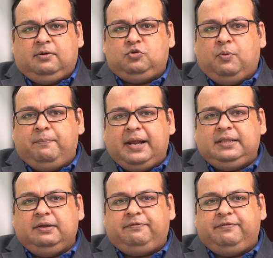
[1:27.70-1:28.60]
to
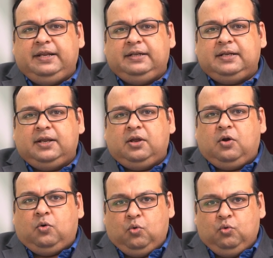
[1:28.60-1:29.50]
make the feed
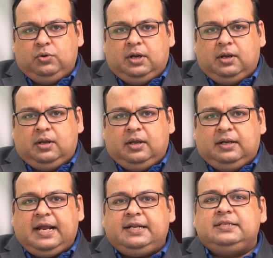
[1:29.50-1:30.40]
cool,
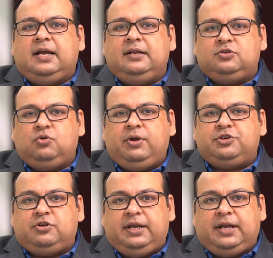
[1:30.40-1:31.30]
that is also a
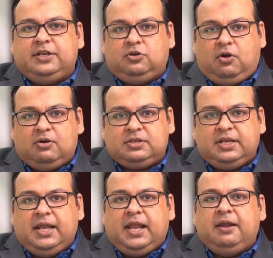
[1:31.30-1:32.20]
shrinkage loss
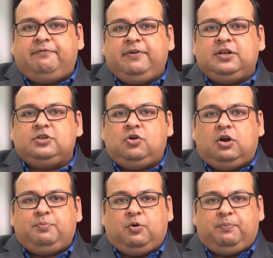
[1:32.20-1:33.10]
if it is
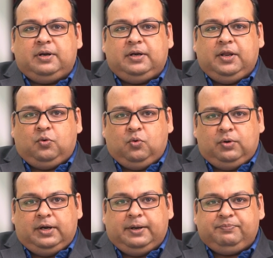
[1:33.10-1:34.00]
not properly
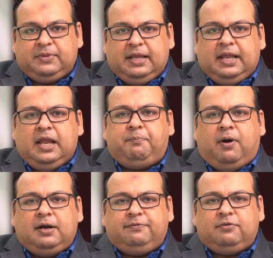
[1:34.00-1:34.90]
cooled.
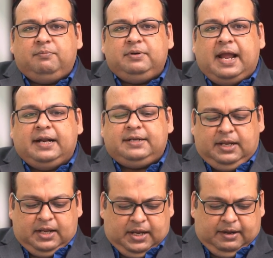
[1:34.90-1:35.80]
Apart from that,
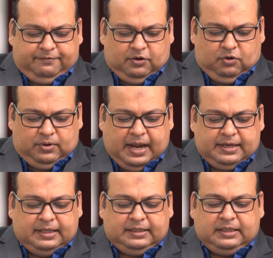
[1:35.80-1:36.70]
if you look
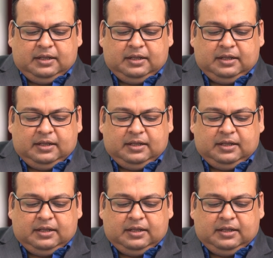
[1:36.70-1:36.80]
at the